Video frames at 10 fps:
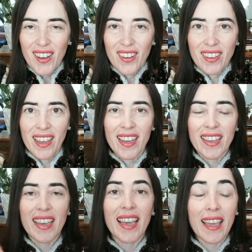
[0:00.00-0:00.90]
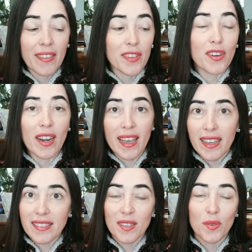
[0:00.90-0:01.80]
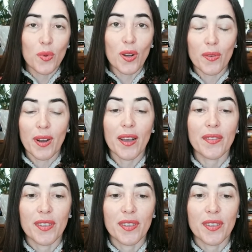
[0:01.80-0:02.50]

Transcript: okay, and your legs, and walk around.